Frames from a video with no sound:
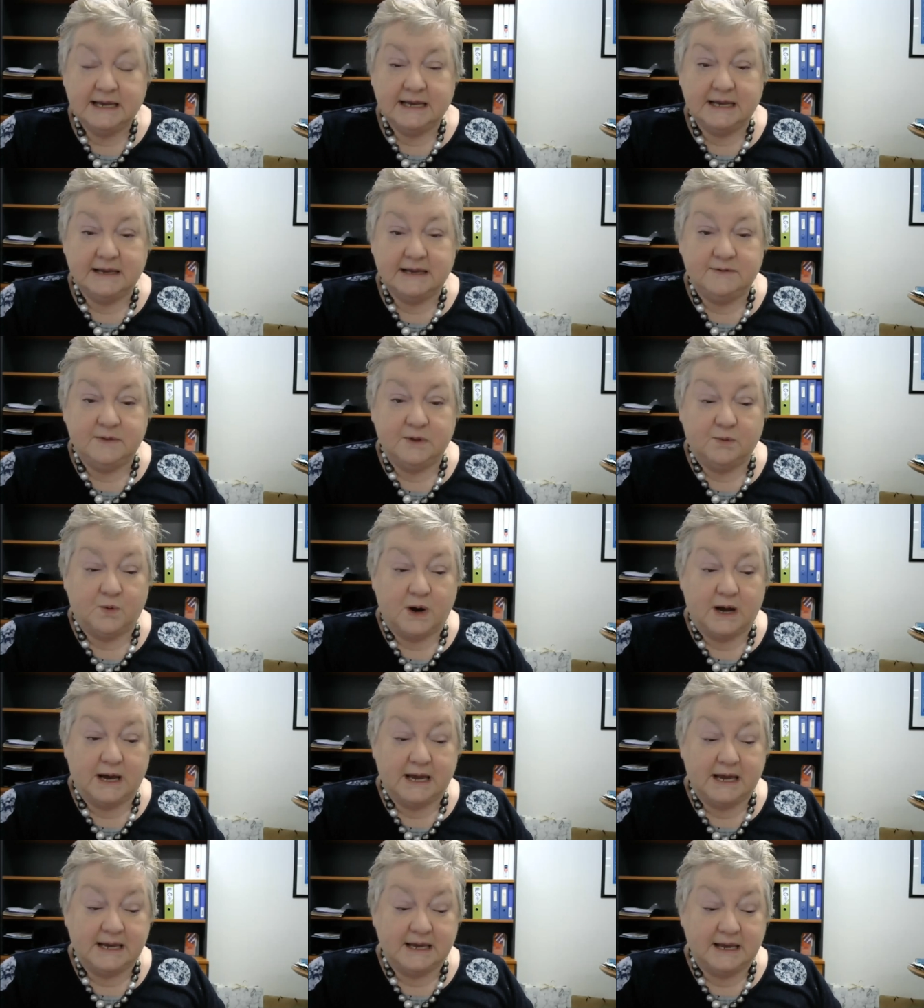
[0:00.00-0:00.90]
in the
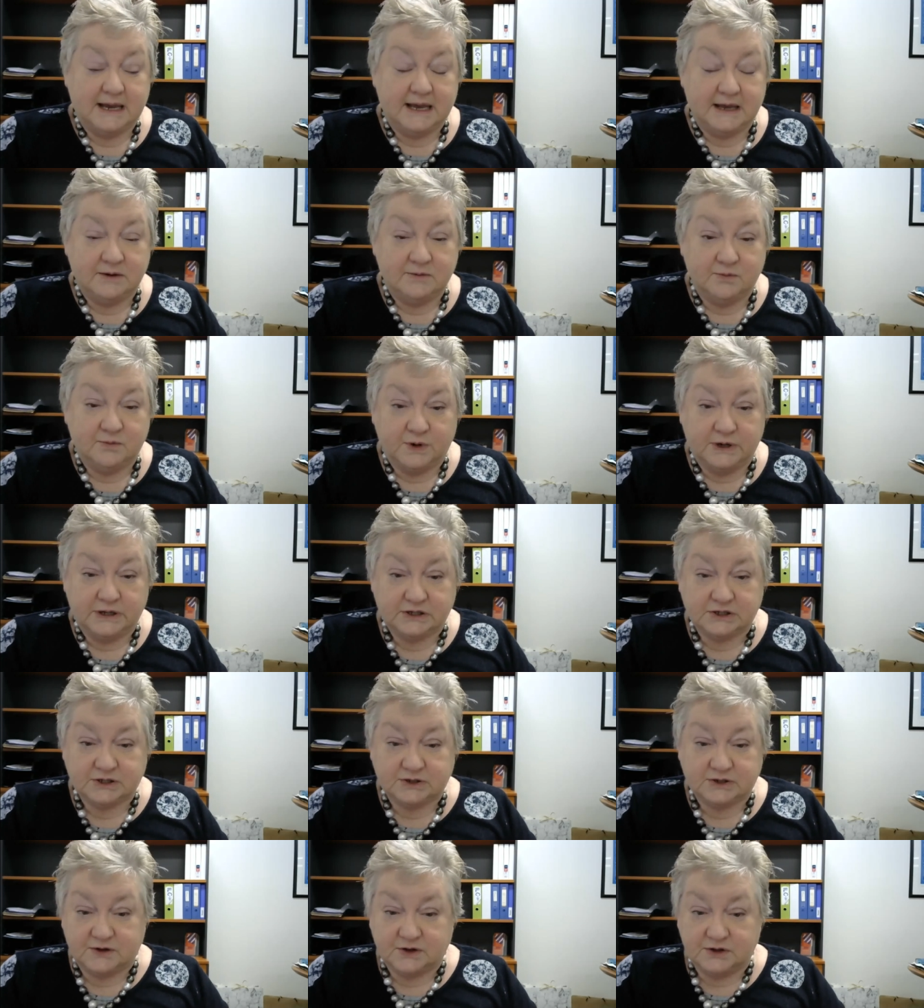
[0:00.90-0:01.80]
way in
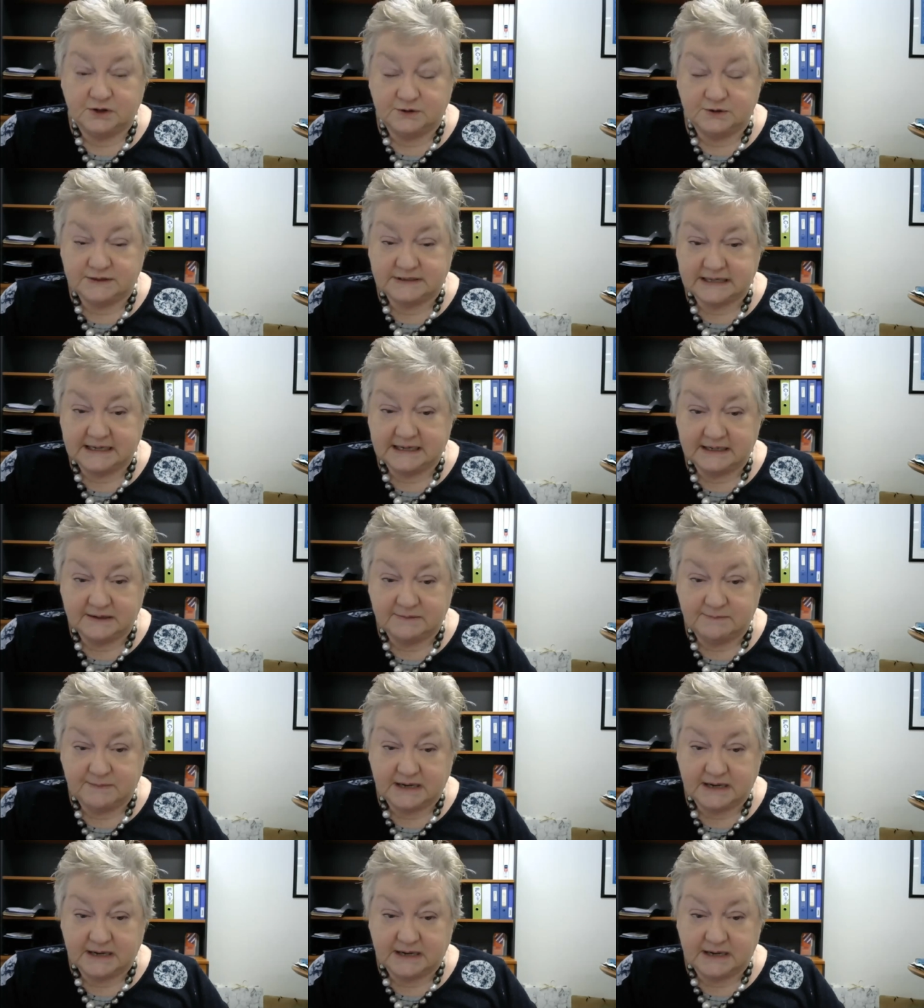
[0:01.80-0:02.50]
which the New Zealand